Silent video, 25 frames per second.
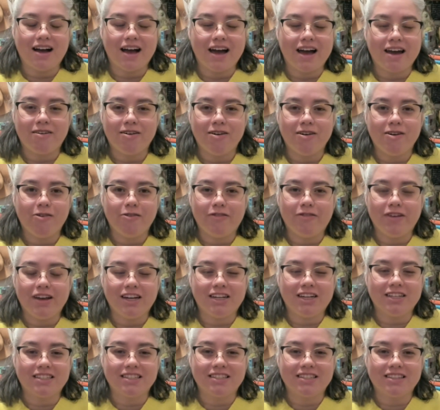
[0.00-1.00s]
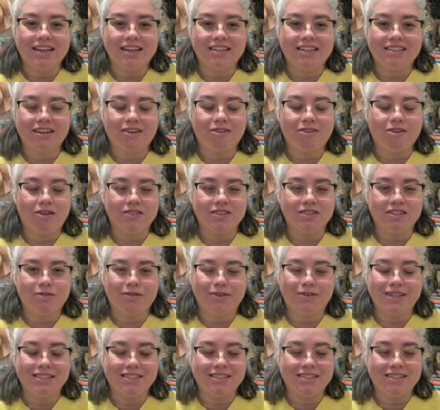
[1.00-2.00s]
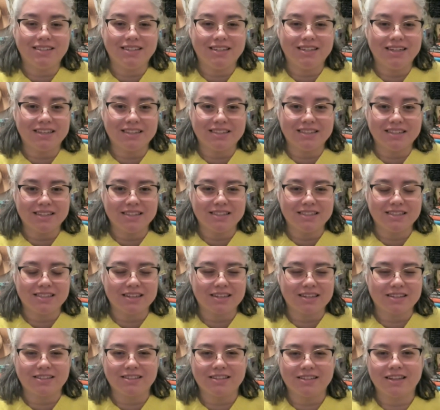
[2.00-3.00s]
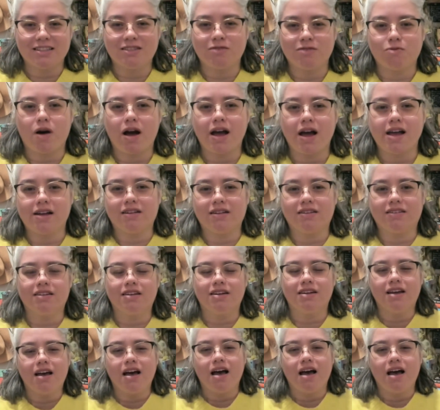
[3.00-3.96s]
I don't know if he just thinks that consequence doesn't exist. It's wild.